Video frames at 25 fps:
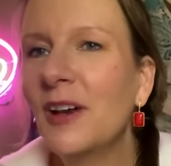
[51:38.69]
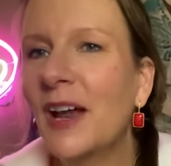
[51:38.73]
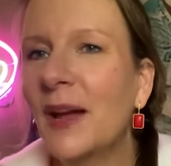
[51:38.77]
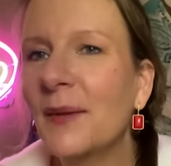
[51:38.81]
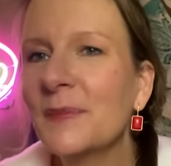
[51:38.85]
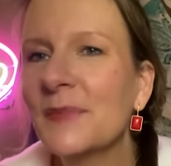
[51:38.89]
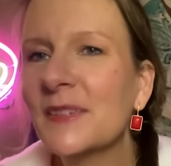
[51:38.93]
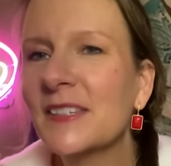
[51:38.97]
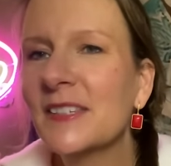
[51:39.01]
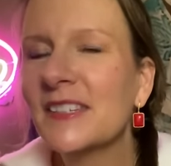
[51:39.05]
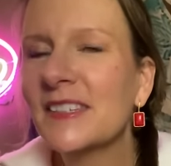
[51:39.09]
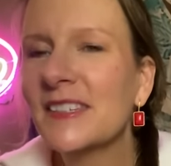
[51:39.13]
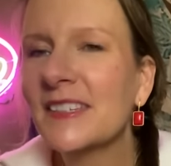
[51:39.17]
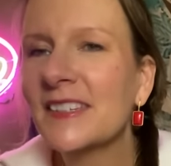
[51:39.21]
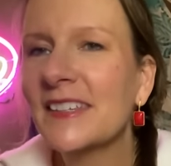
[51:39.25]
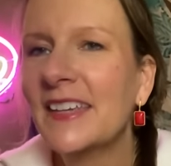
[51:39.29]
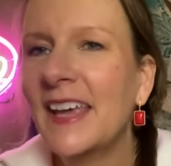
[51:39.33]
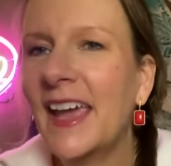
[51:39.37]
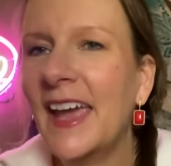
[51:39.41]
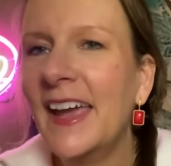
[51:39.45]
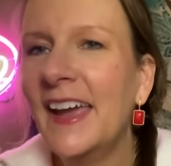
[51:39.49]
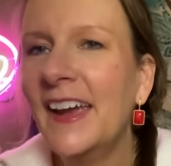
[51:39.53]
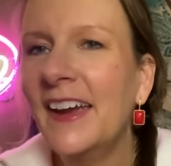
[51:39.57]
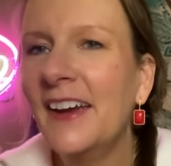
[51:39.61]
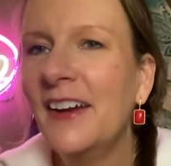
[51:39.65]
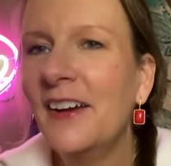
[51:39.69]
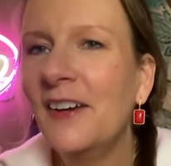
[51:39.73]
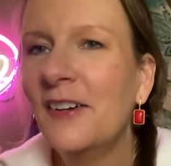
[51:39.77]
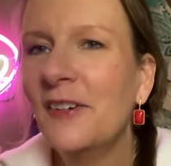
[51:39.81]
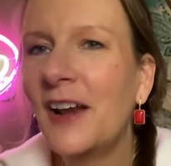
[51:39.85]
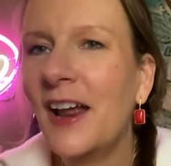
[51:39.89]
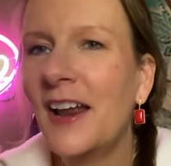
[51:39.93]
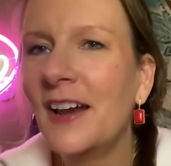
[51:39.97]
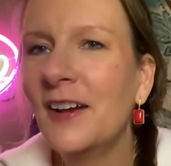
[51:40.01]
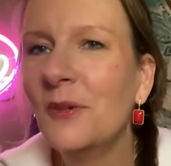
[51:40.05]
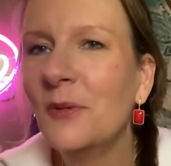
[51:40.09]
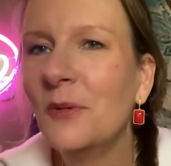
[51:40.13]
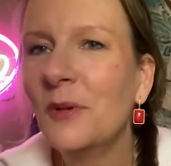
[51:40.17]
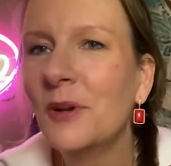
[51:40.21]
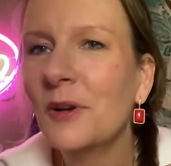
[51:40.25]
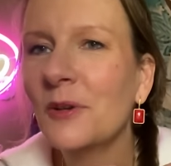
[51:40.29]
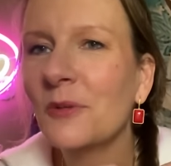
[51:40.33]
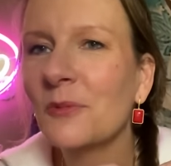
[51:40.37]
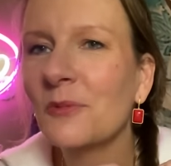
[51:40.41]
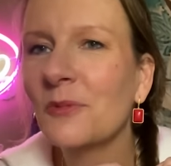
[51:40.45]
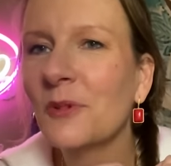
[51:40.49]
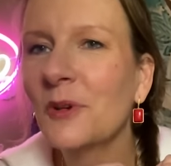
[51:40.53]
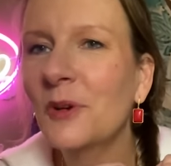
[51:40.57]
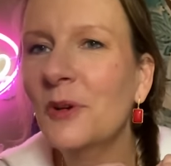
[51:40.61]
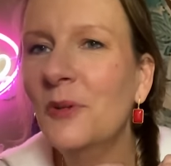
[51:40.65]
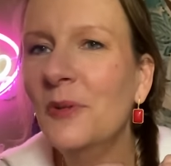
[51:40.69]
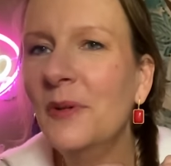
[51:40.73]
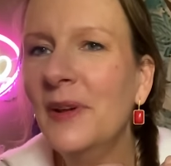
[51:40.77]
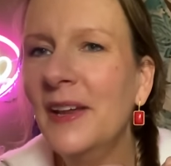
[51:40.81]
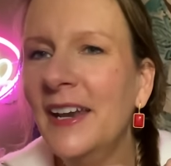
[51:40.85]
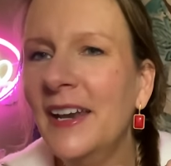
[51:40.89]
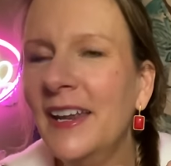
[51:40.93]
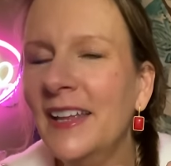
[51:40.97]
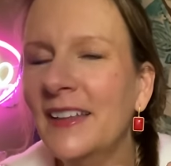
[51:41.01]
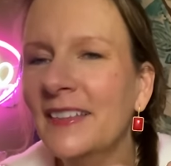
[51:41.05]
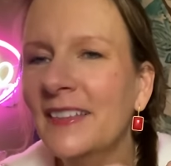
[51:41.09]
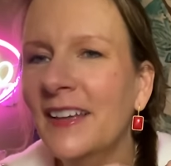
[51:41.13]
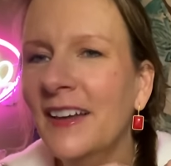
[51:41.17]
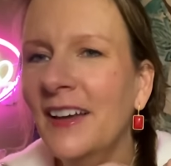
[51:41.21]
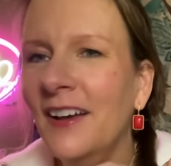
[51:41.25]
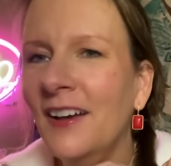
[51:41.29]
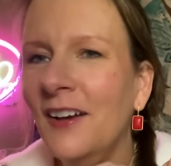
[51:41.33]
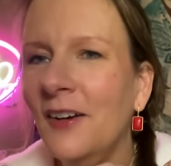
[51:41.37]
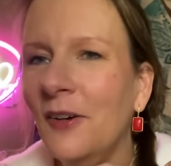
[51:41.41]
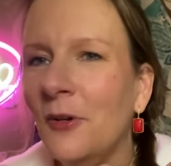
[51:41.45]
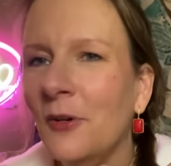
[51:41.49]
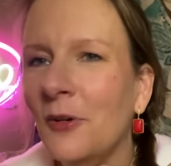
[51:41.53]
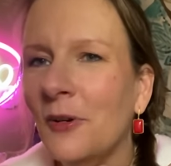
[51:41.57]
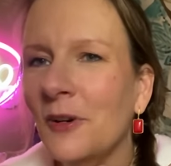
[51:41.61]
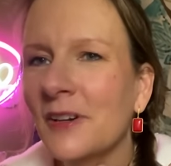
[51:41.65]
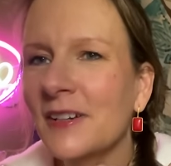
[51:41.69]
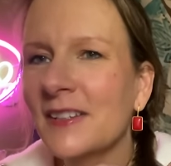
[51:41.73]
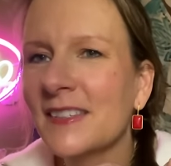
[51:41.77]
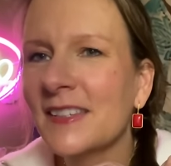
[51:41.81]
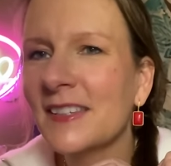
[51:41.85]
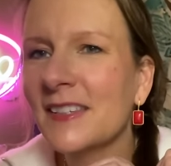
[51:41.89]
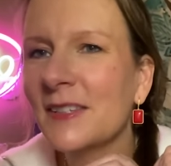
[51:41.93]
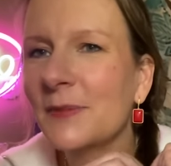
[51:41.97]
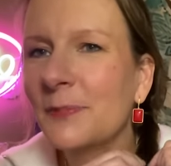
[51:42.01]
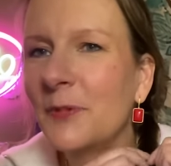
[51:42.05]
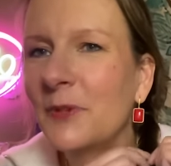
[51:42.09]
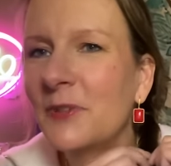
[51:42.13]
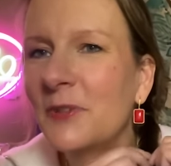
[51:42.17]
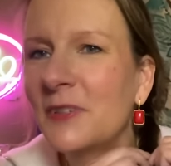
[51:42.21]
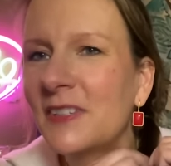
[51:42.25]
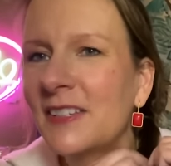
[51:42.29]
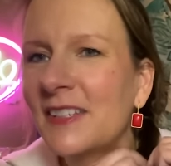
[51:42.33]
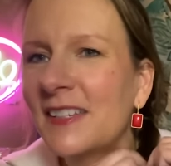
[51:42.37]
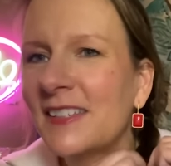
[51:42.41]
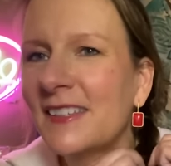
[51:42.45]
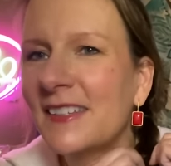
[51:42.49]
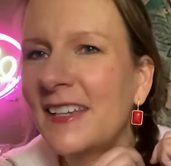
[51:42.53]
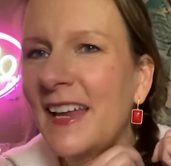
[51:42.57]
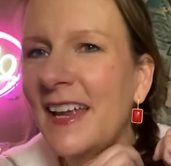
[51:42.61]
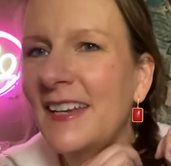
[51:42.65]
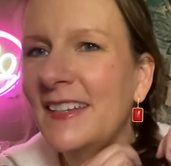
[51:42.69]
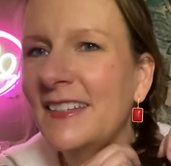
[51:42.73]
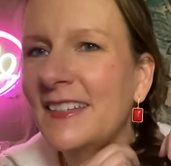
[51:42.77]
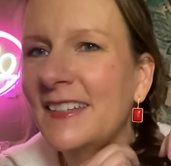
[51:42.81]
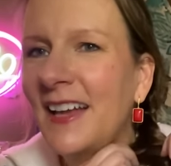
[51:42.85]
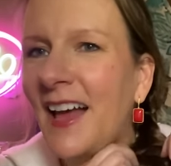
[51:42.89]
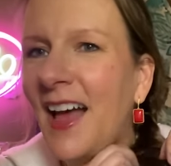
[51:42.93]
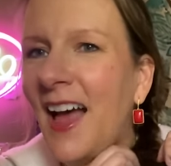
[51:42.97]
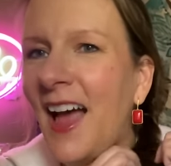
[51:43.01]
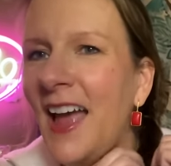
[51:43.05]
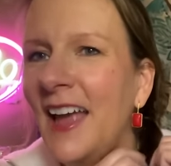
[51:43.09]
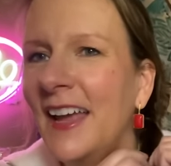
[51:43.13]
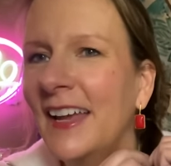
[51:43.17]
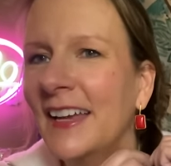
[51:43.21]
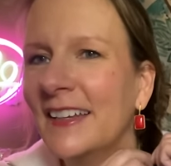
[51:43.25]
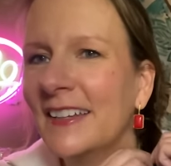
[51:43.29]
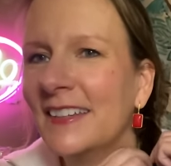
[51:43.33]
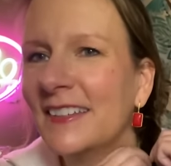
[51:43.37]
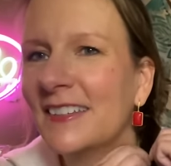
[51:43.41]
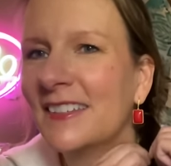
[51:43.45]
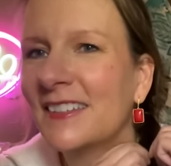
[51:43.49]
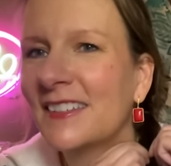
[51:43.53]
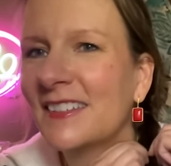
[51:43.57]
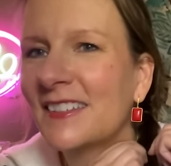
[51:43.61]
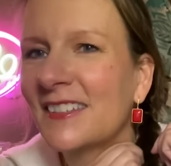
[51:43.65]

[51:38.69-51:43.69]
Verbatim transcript: I'm scared. I don't want to ruin it though. Or is it supposed to stay tight?